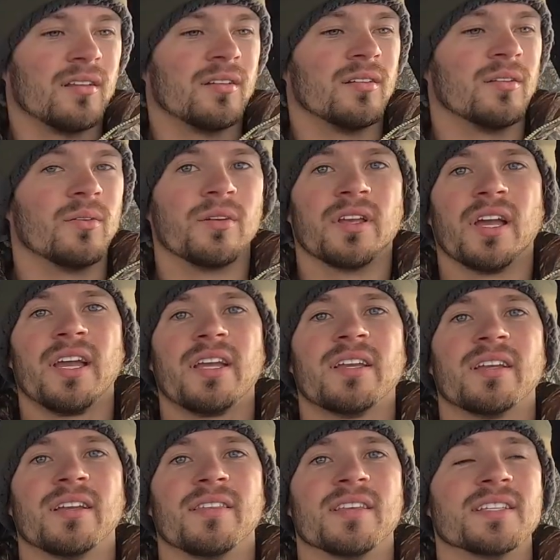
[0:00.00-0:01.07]
Okay,
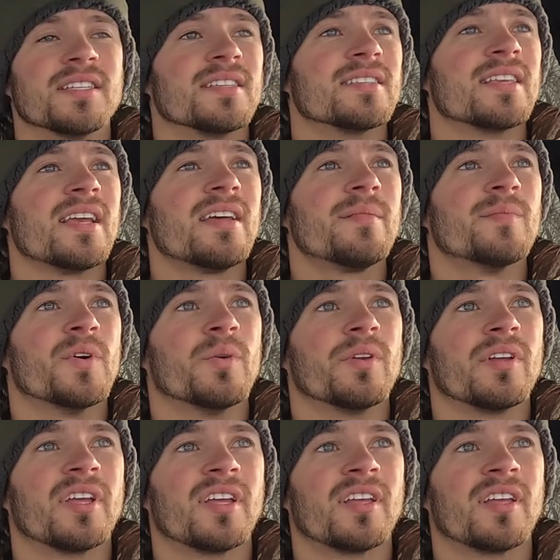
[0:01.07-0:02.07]
and this is sand mode.